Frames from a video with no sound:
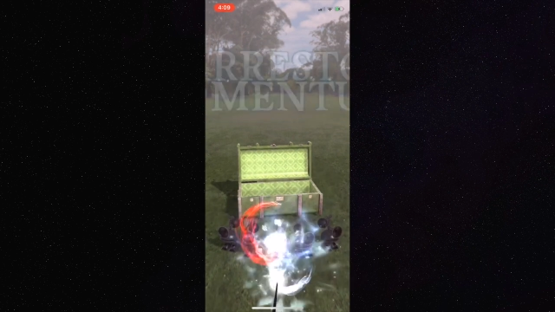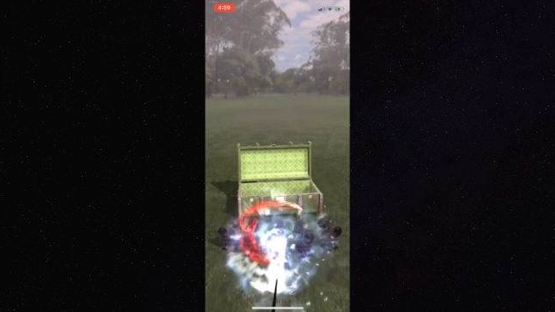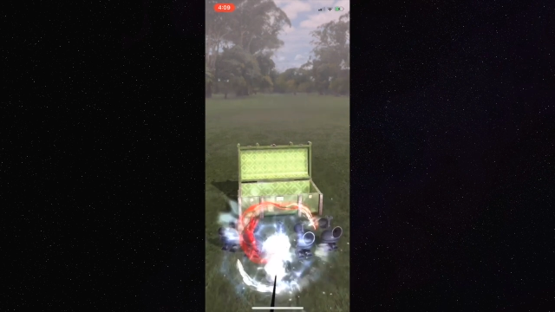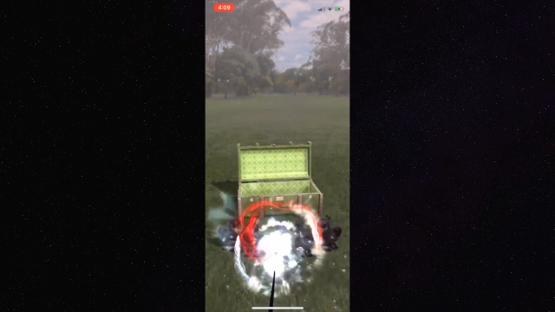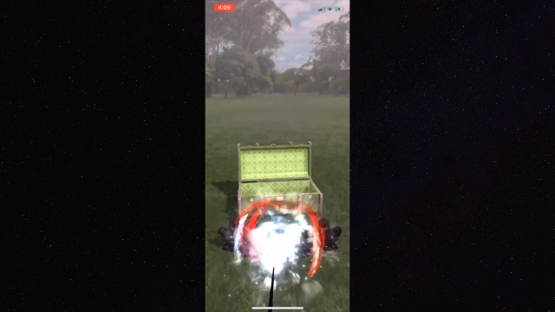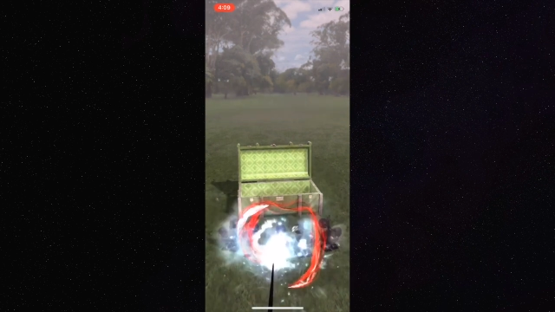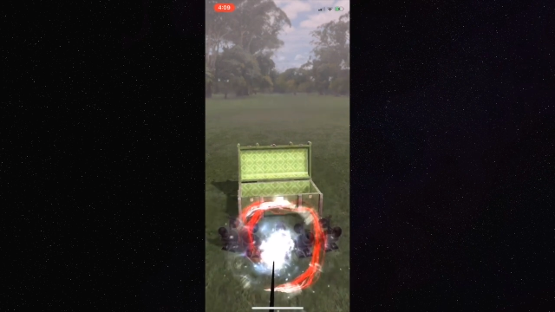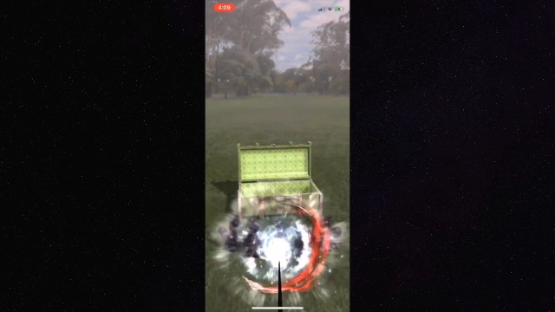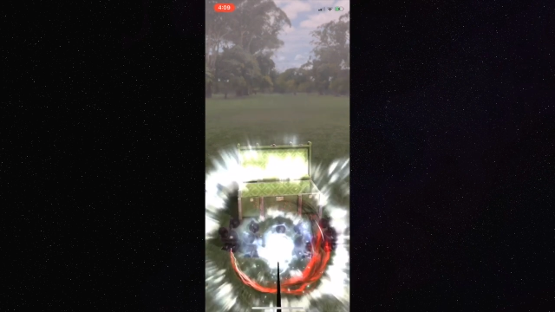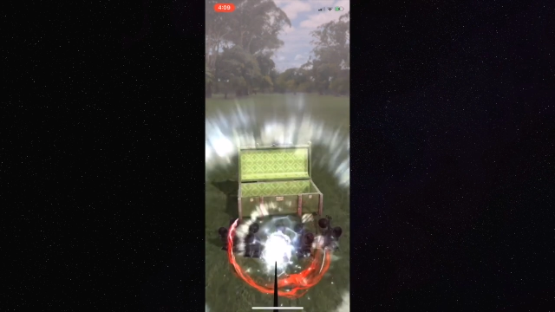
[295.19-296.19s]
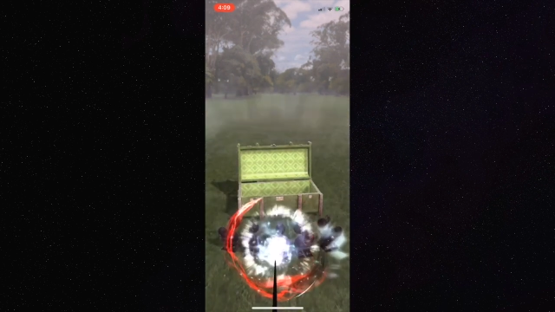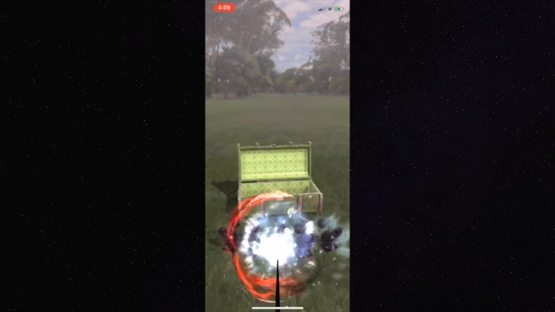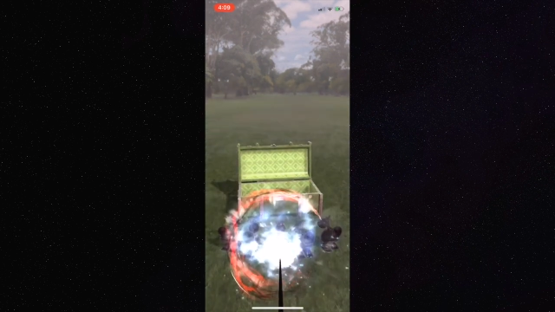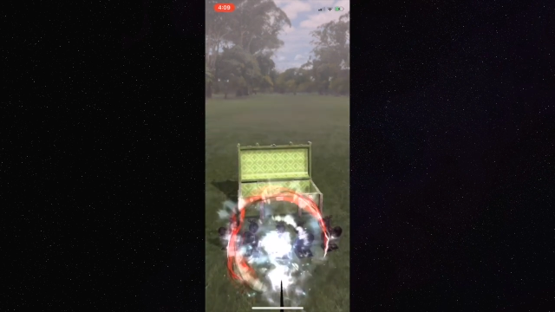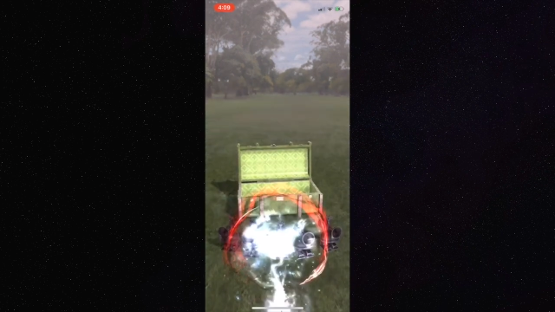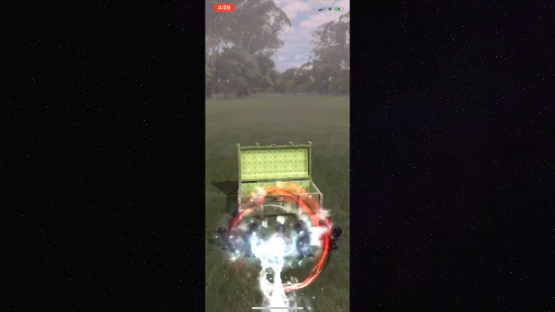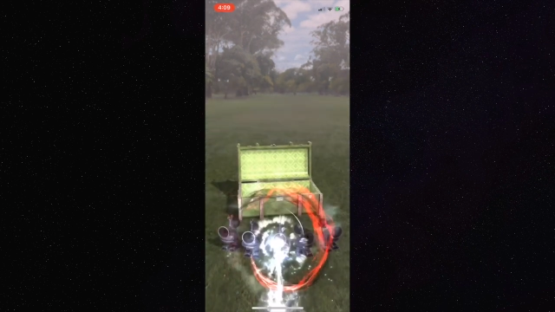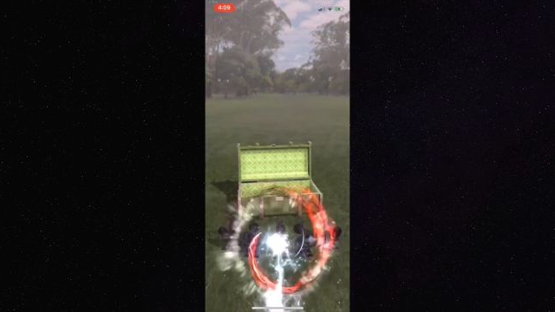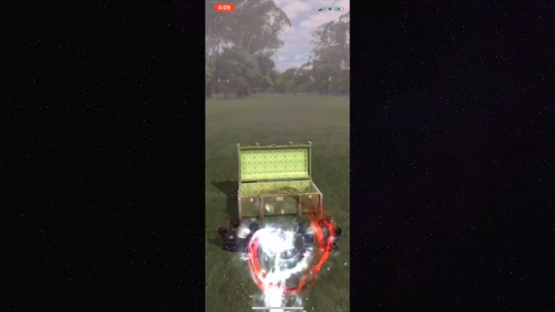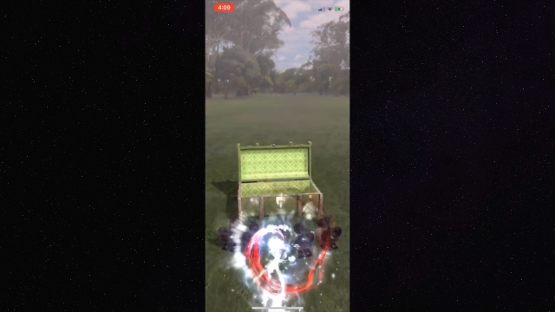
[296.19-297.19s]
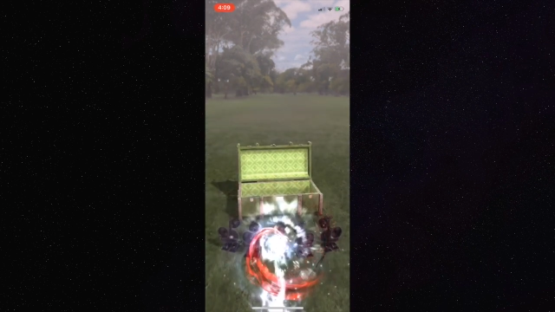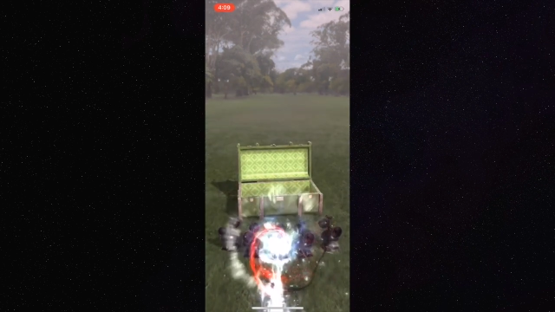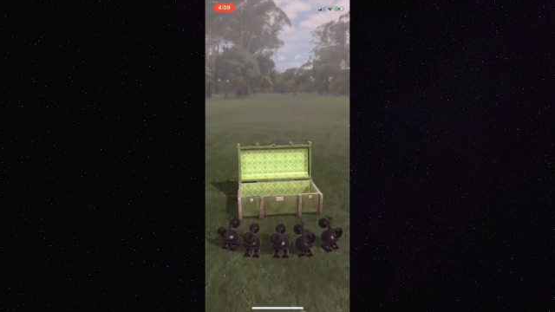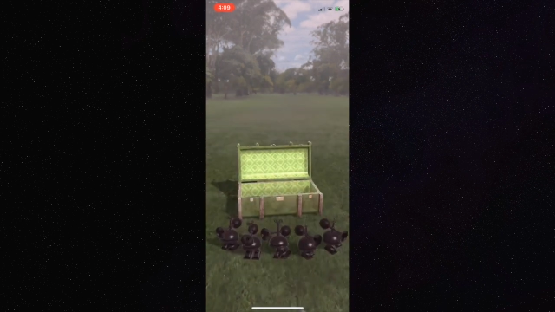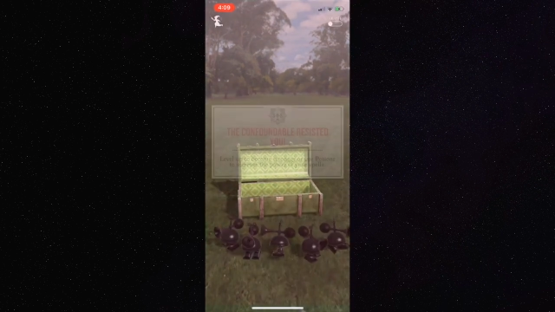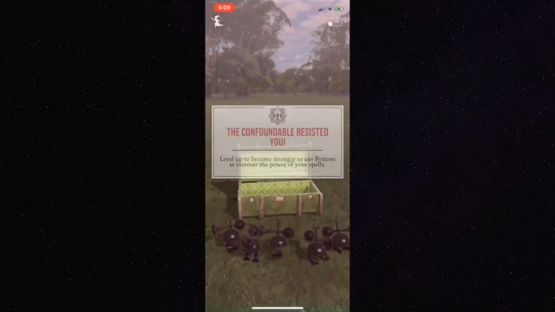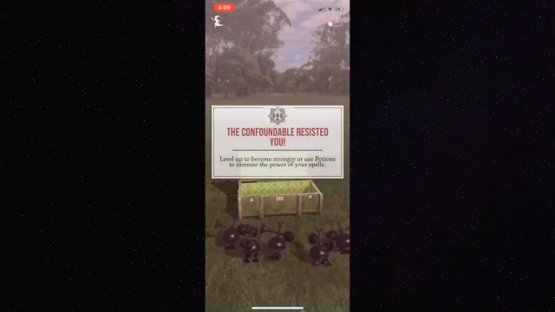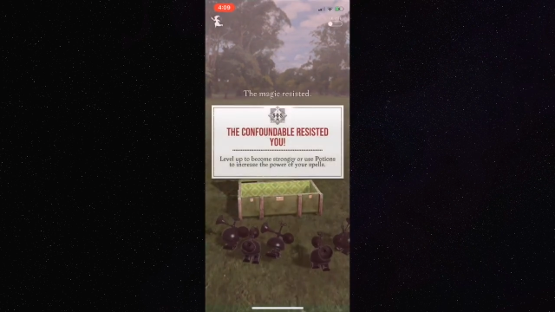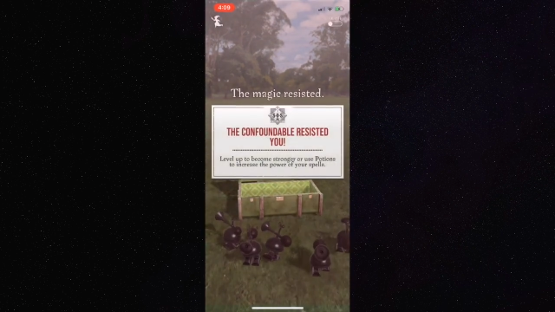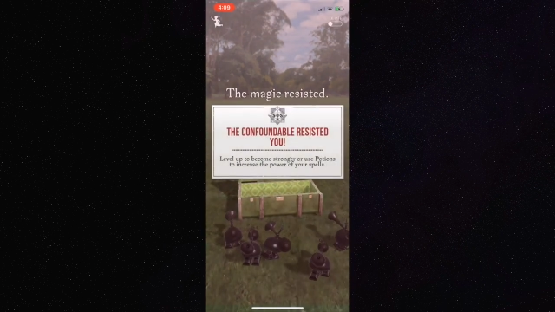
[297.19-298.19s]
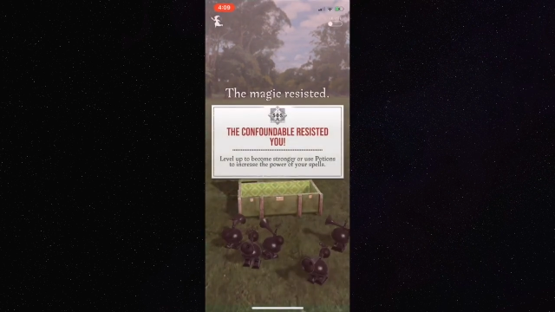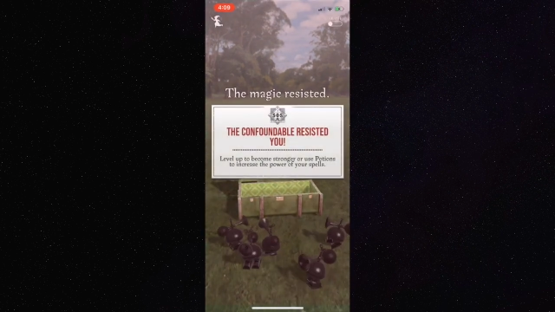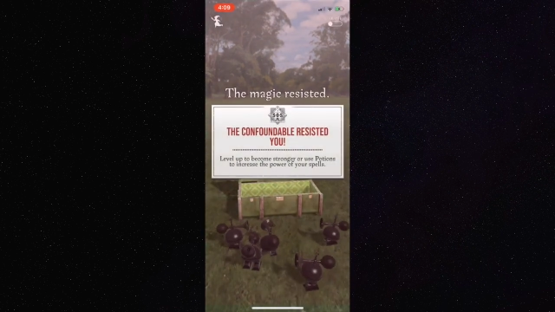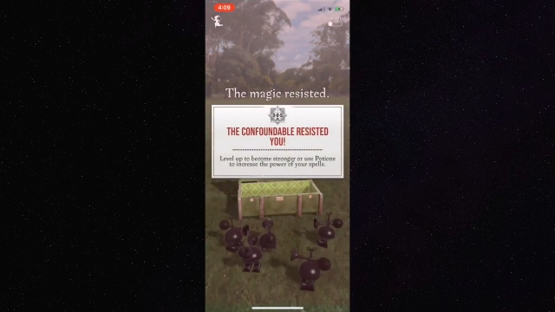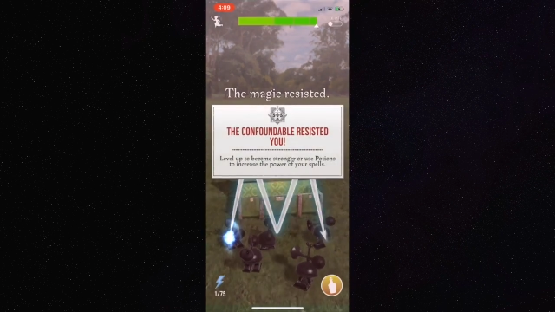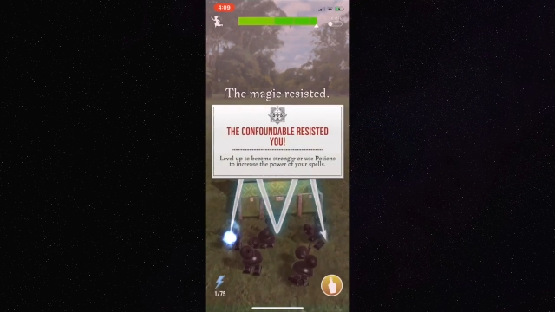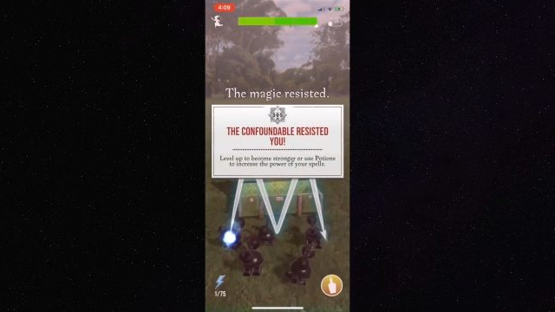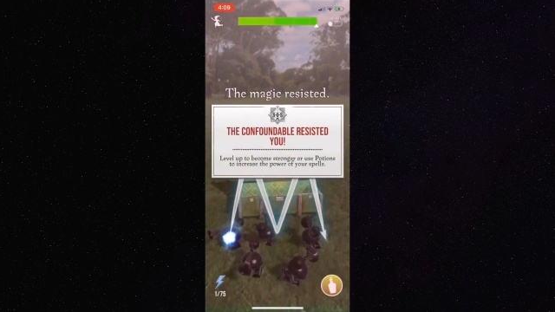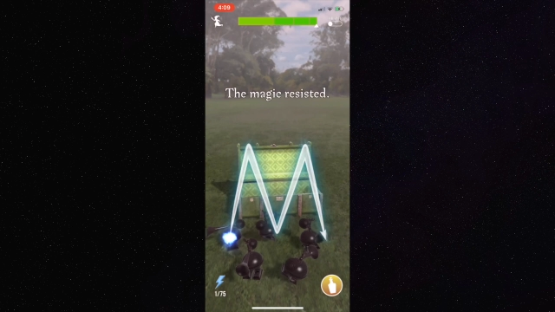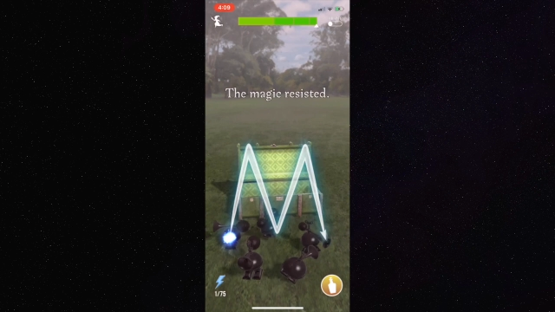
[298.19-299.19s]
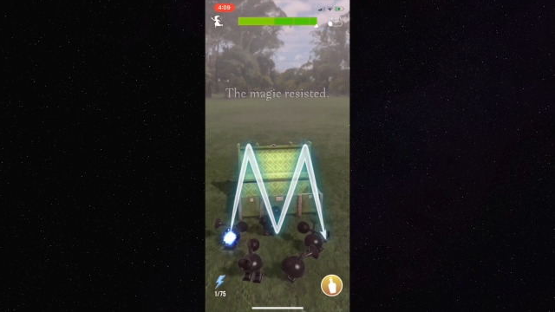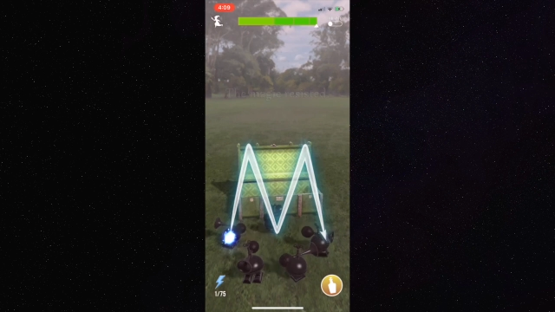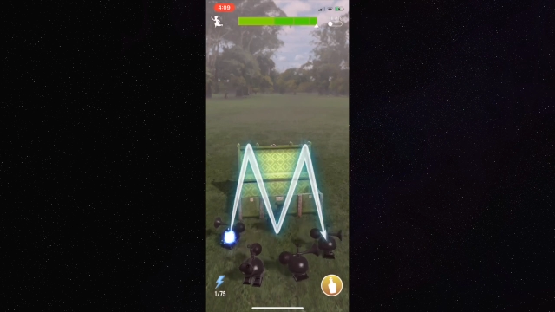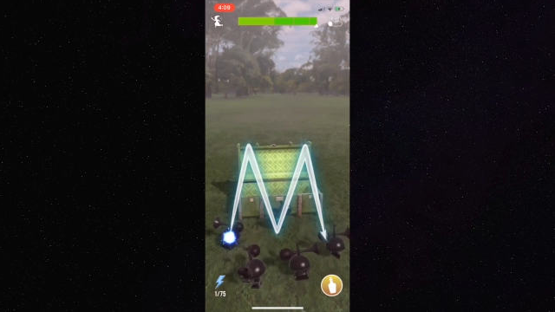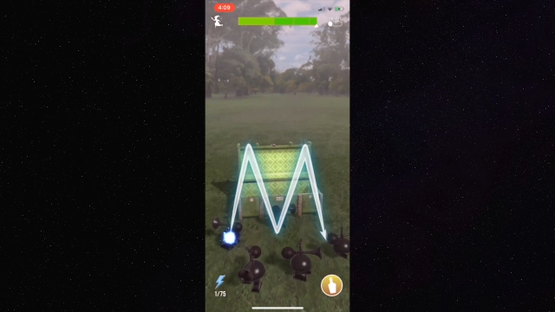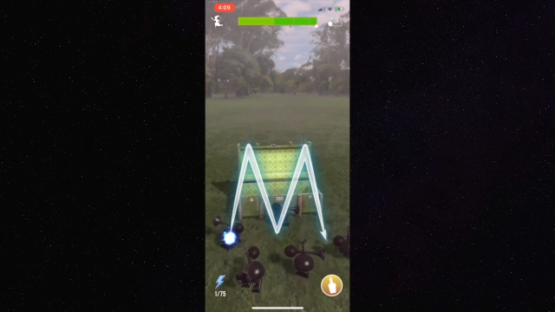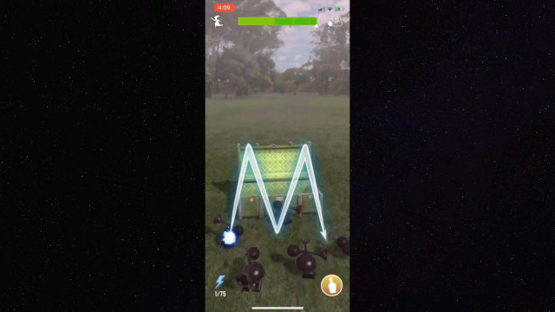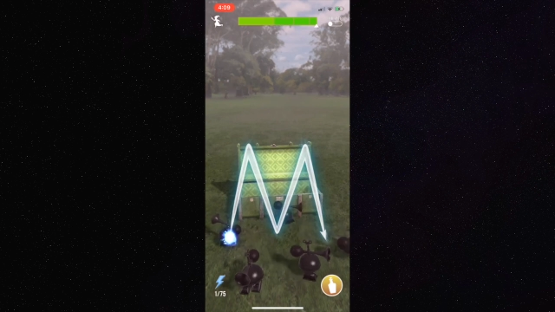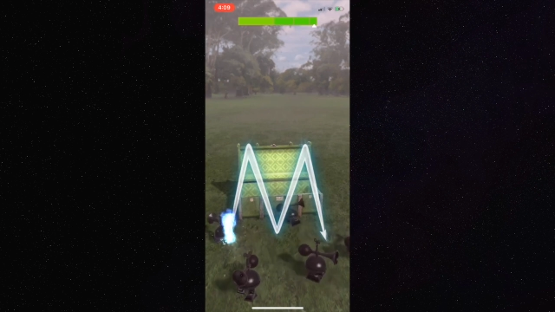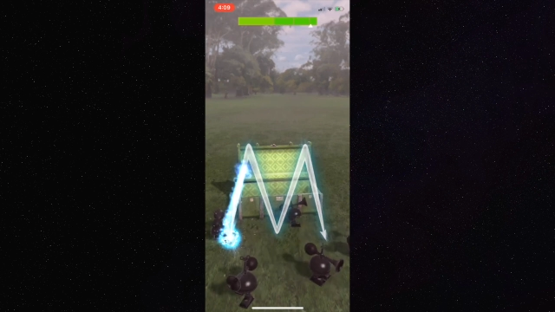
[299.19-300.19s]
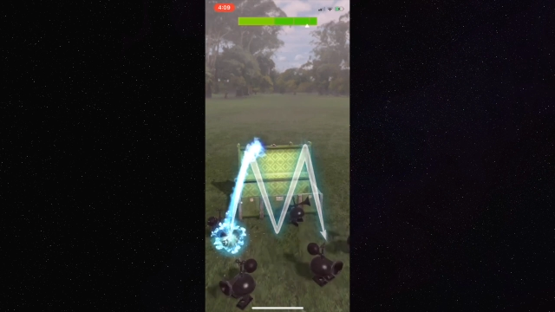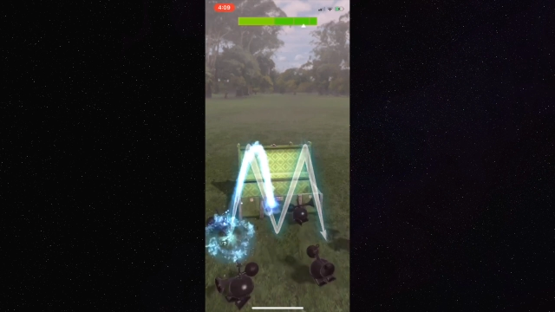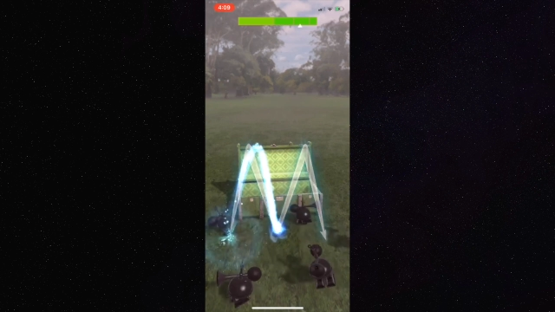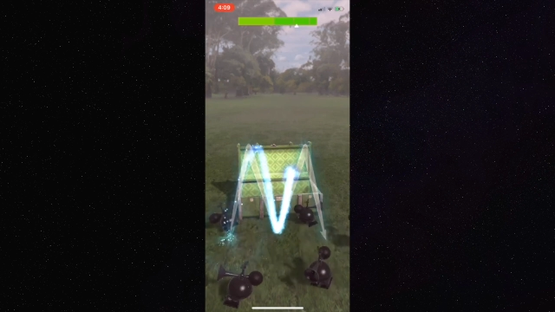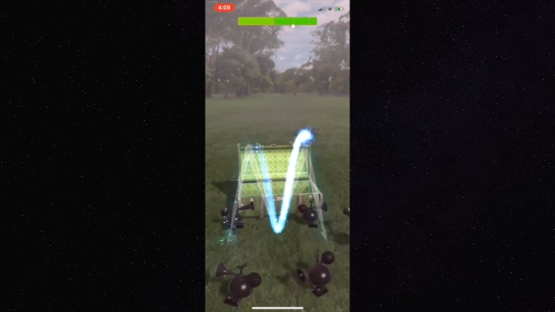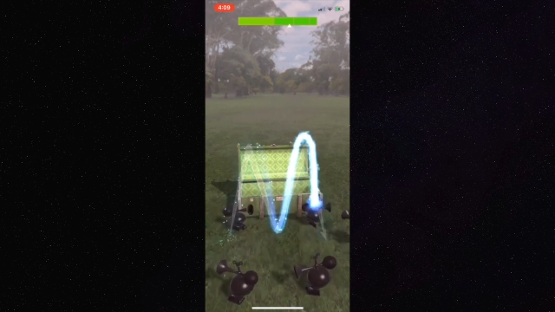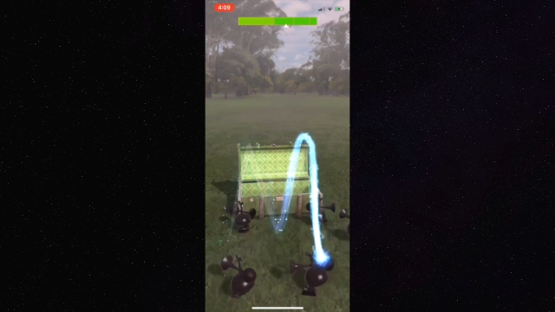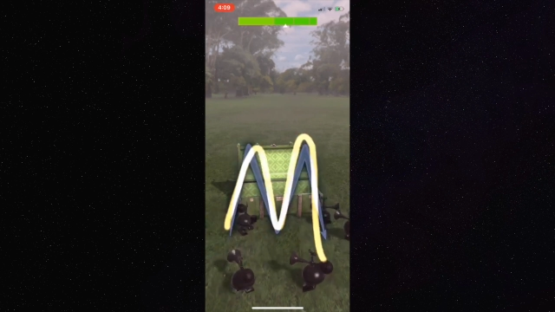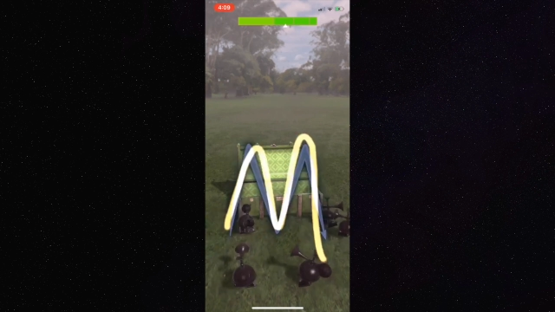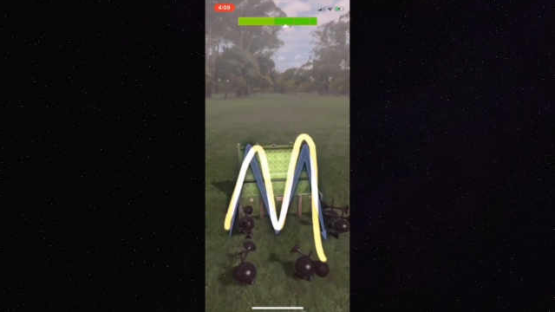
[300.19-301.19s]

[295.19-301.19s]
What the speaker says: No face is visible, so there are no lips to read.